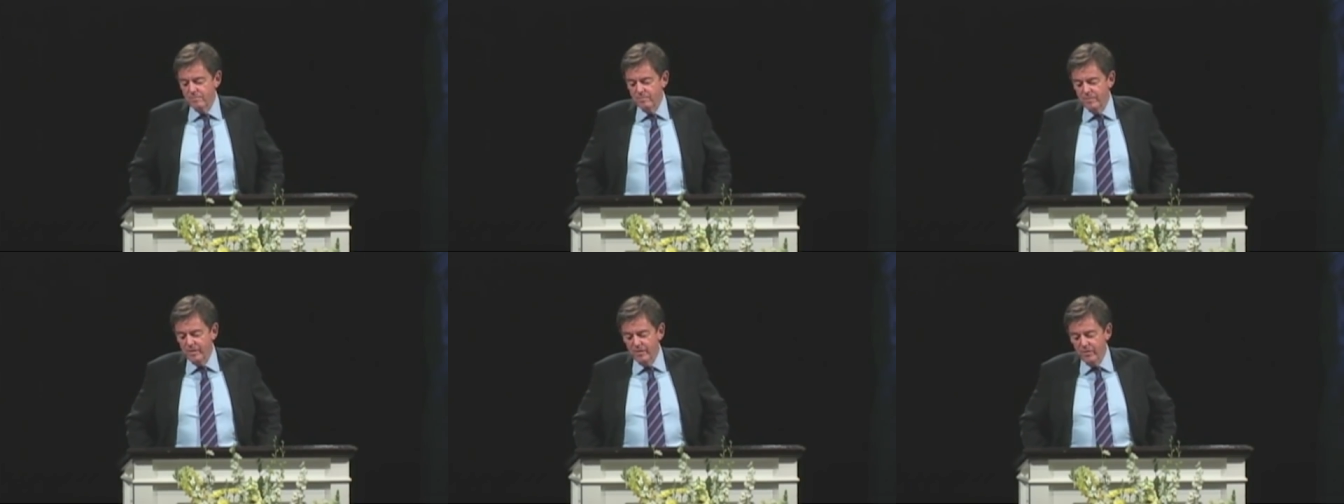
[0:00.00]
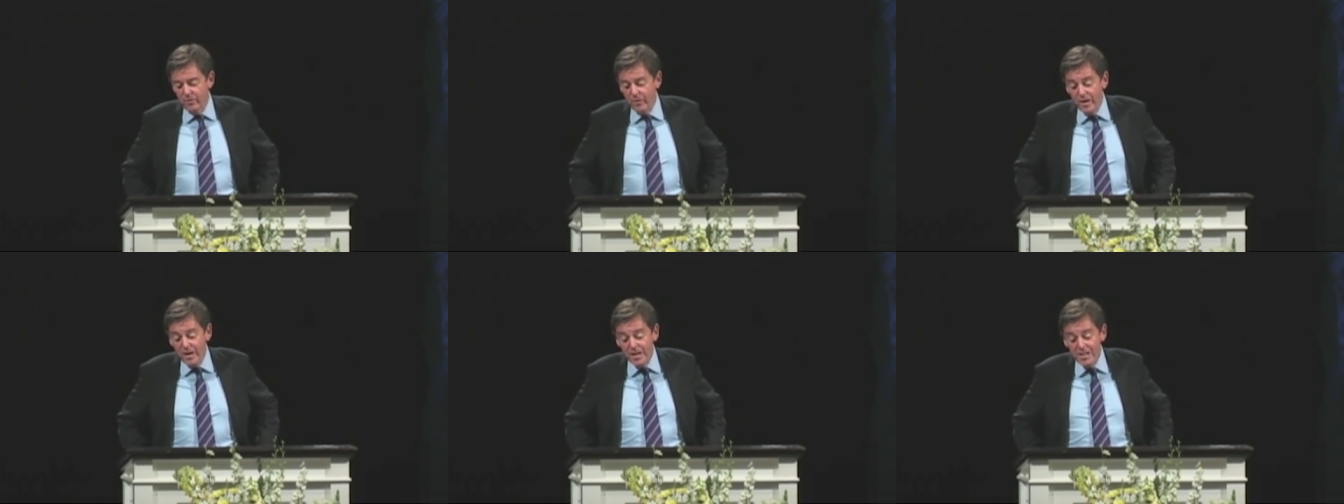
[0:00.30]
But
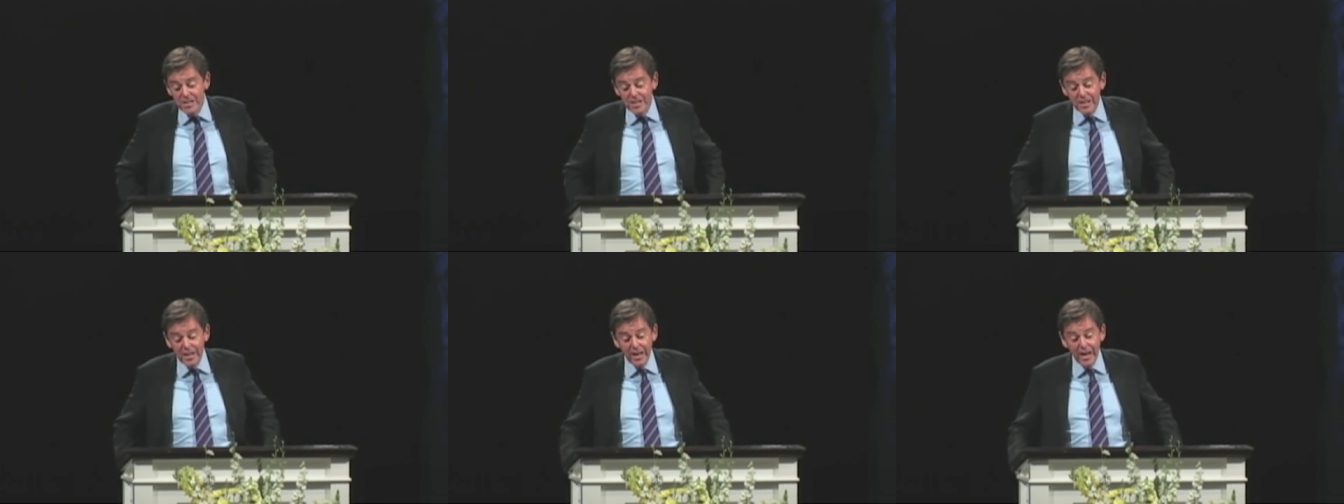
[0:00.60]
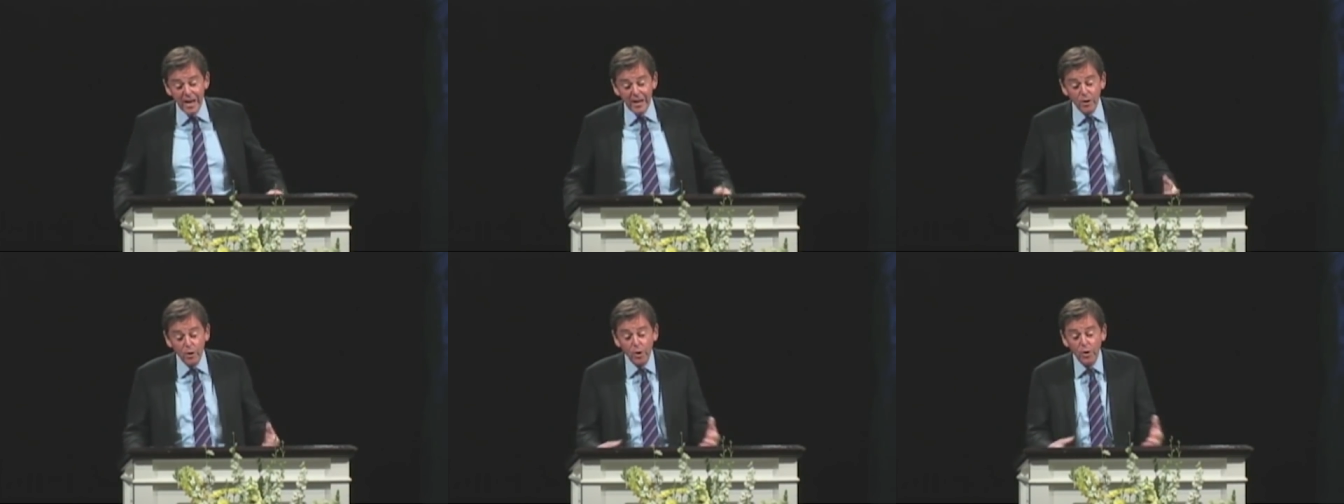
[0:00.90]
the reason that
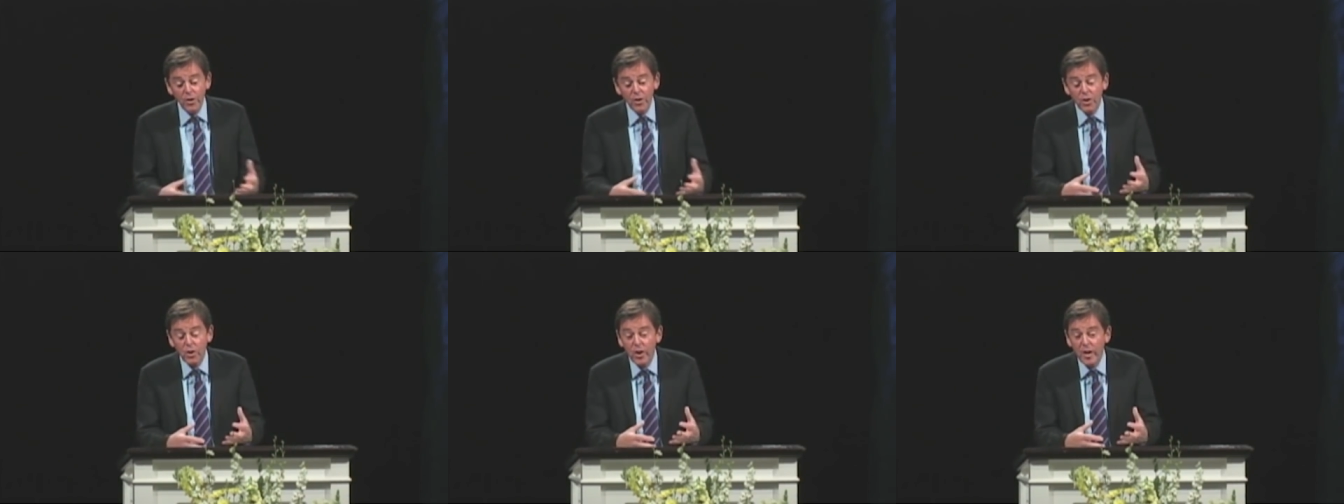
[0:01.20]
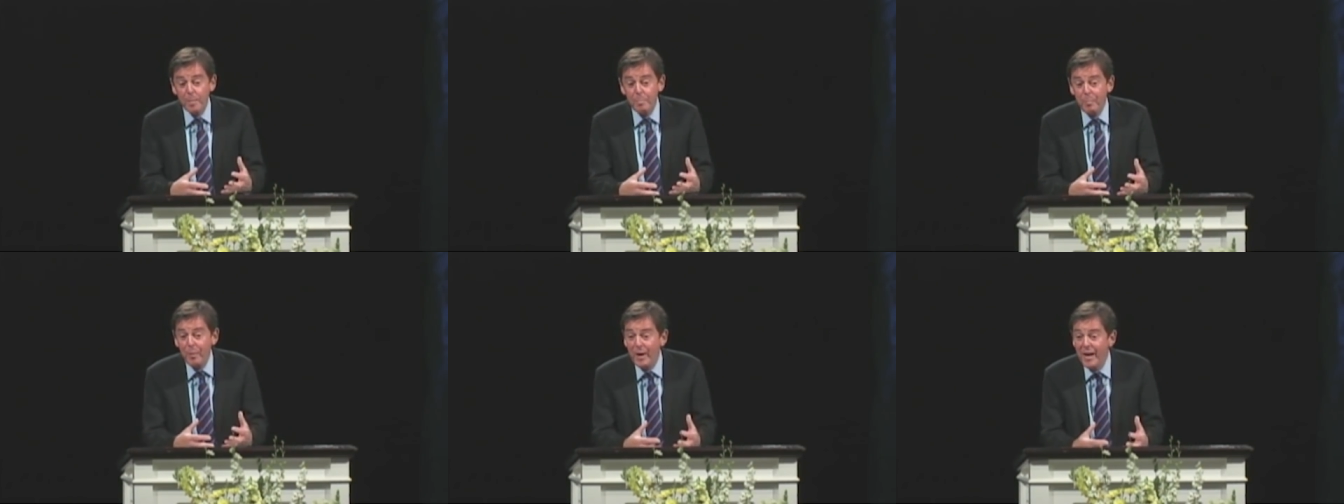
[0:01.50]
I couldn't
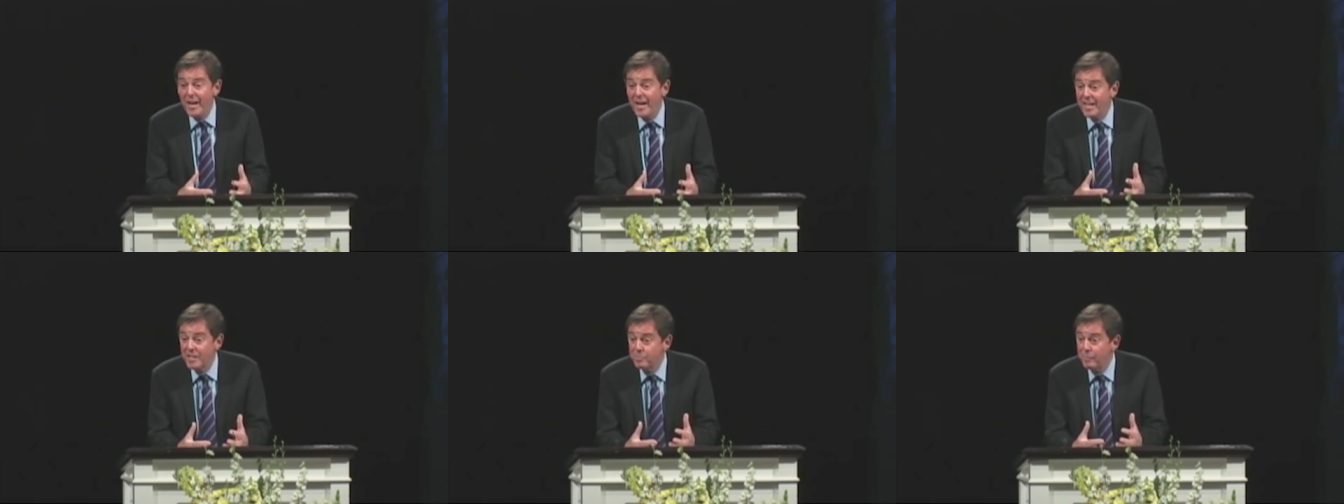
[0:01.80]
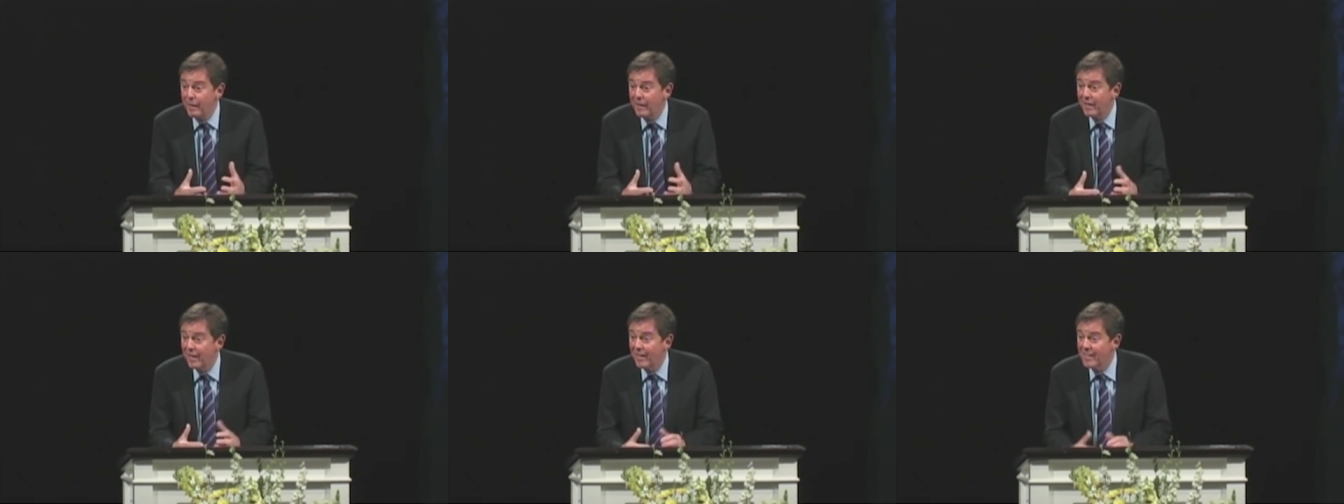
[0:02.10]
creep in is
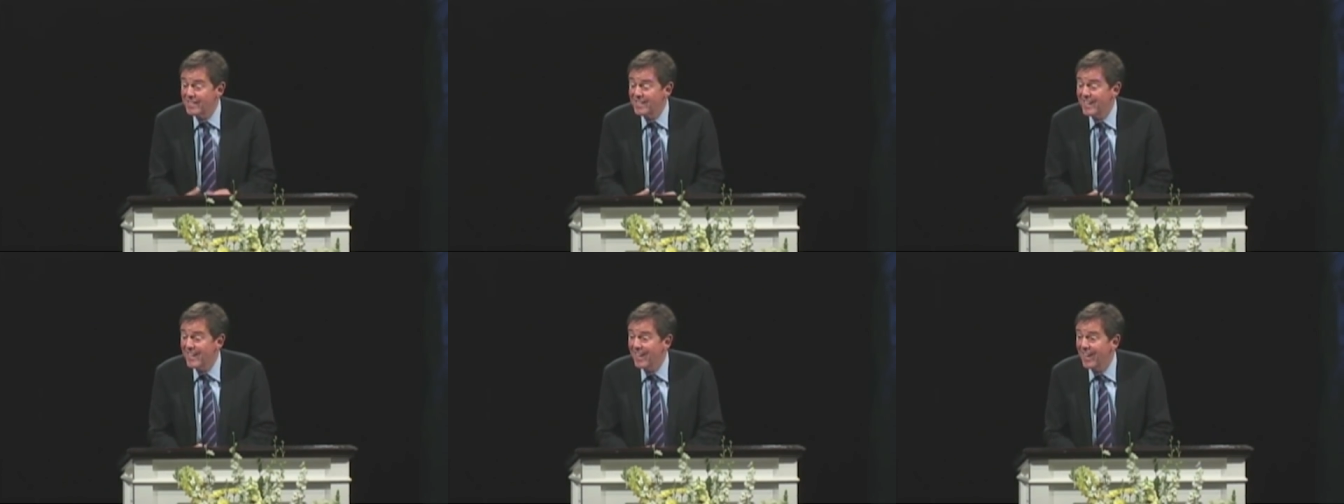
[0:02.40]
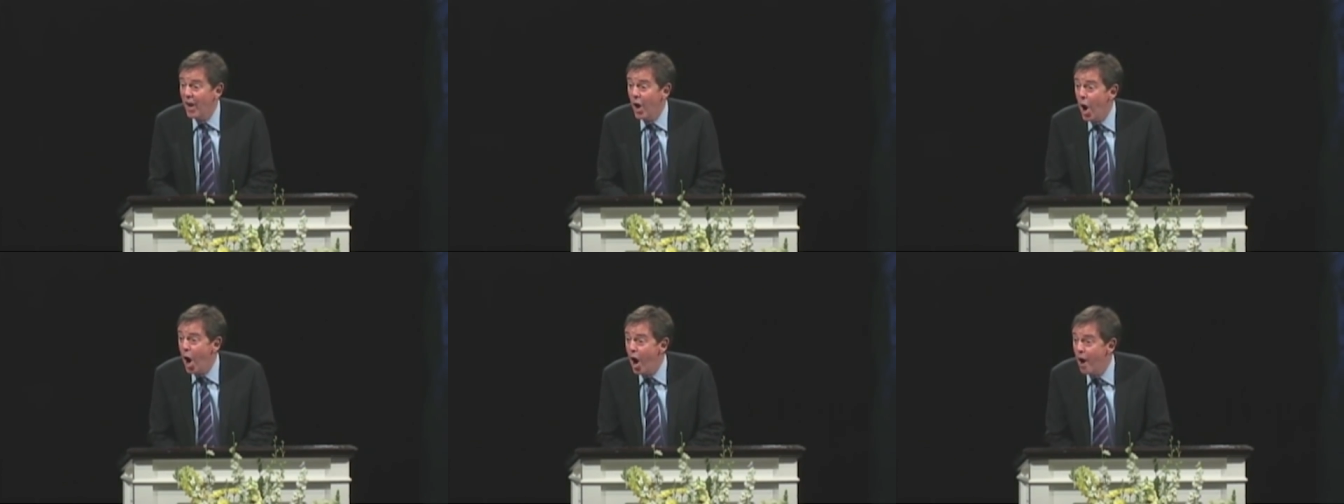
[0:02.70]
because the
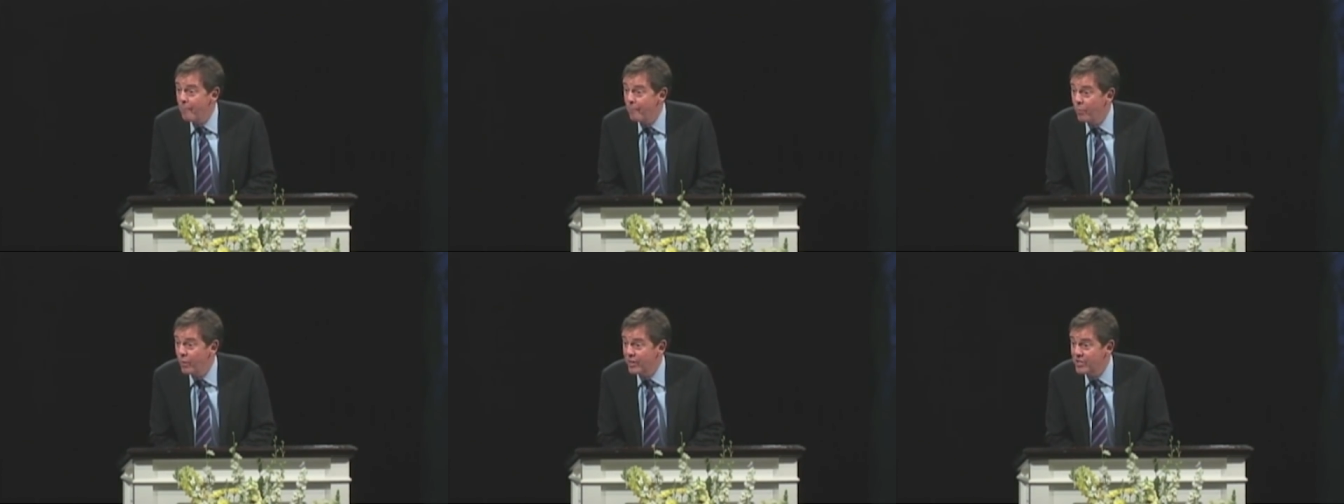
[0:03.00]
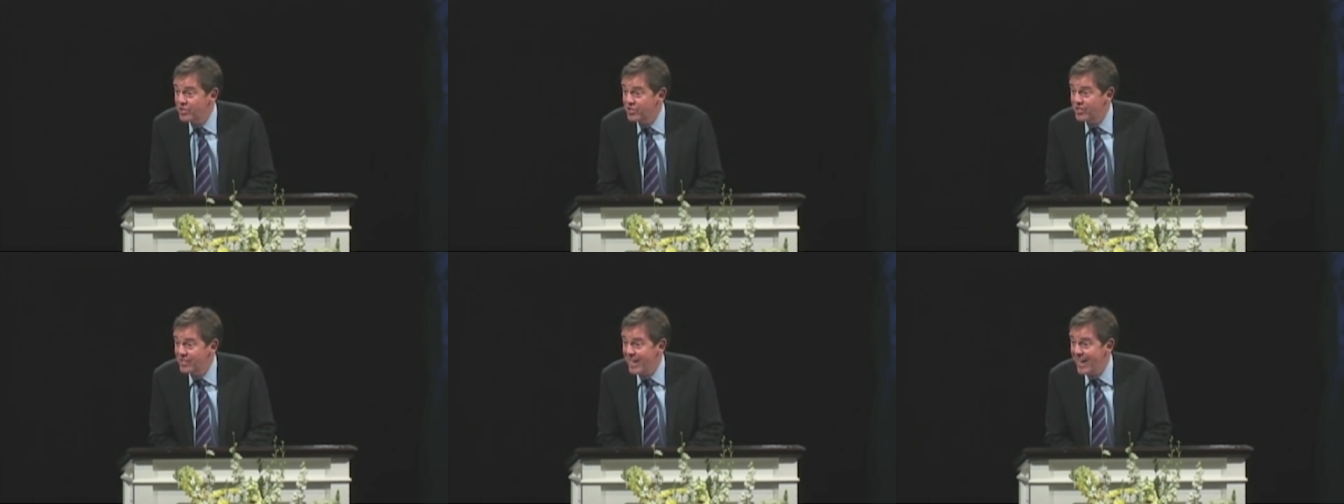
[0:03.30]
alarm
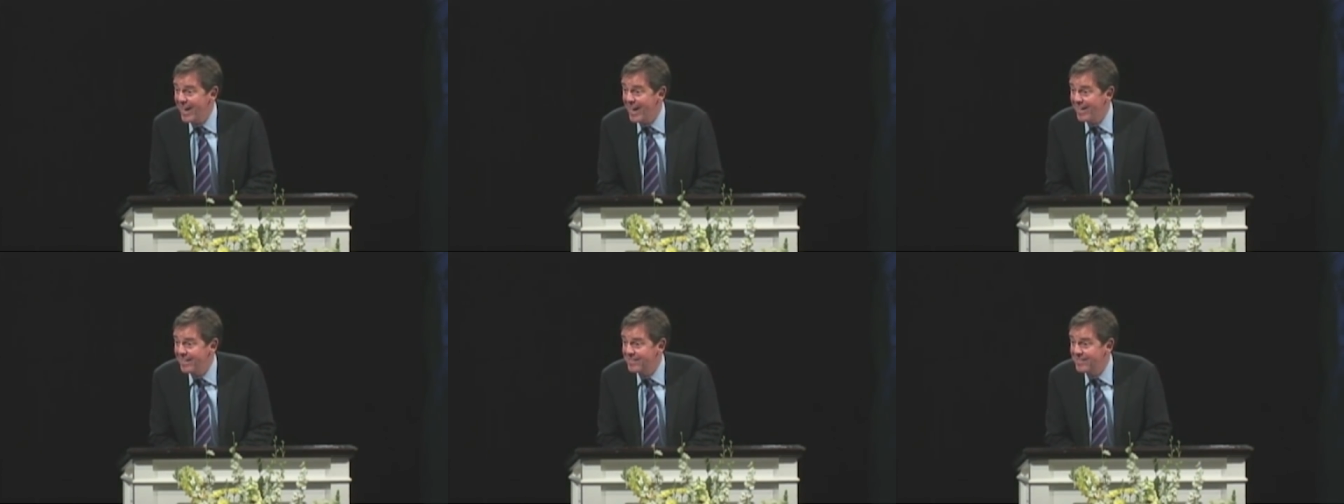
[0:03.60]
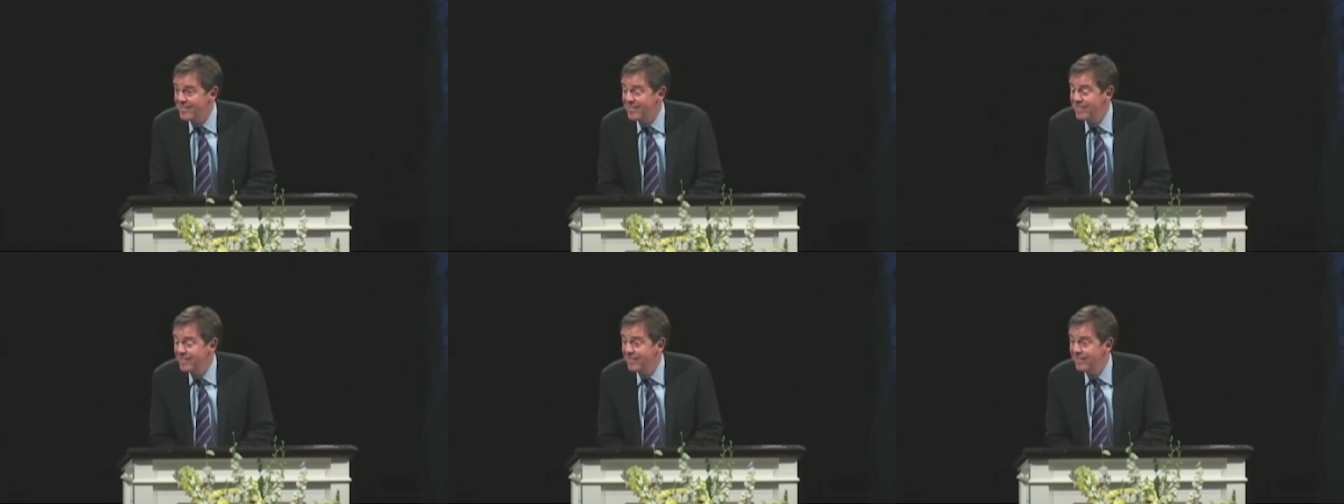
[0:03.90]
was
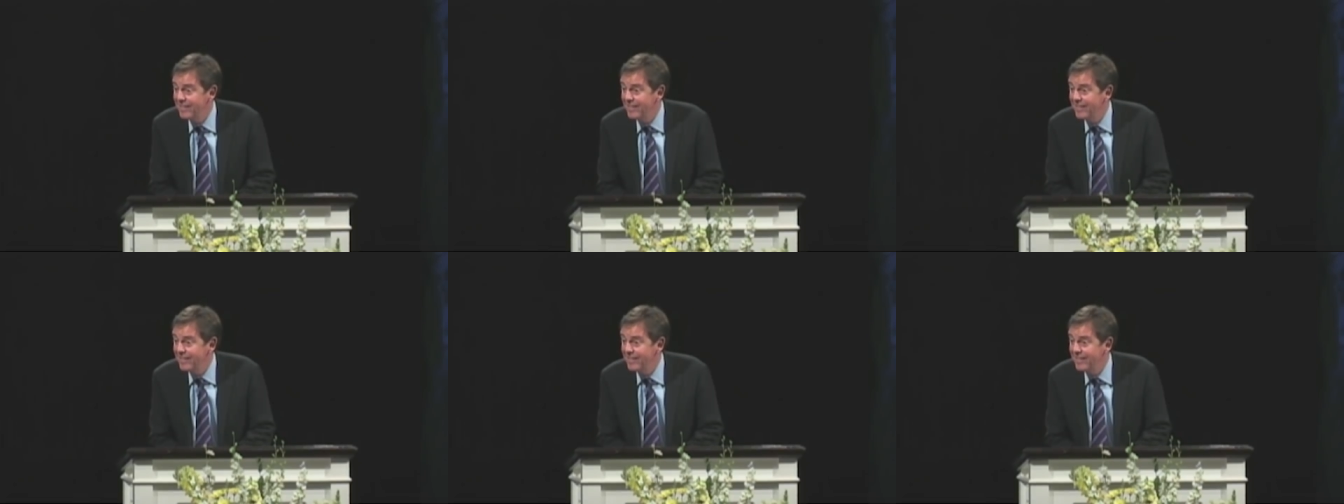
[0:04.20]
set.